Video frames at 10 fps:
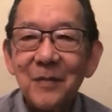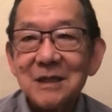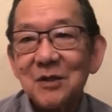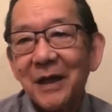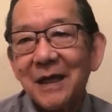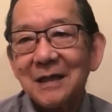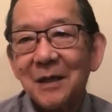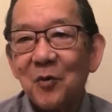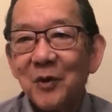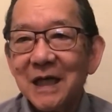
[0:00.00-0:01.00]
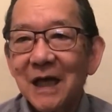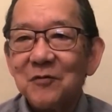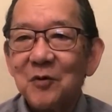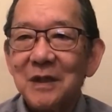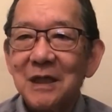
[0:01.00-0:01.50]
So I ended up quitting
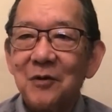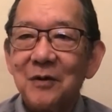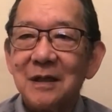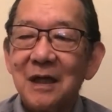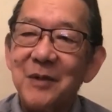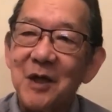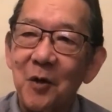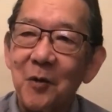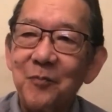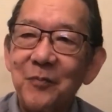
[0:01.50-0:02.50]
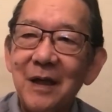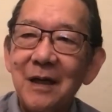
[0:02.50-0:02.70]
after a year and coming home,